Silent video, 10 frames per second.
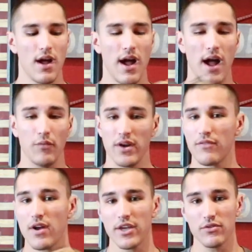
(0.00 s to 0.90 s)

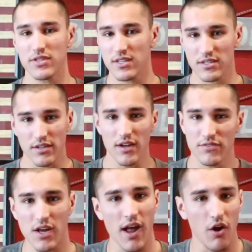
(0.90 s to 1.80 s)
Whenever I use his
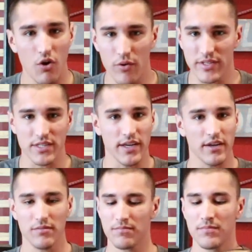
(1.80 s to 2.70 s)
gloves, I always dig
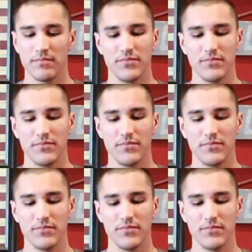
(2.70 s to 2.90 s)
them,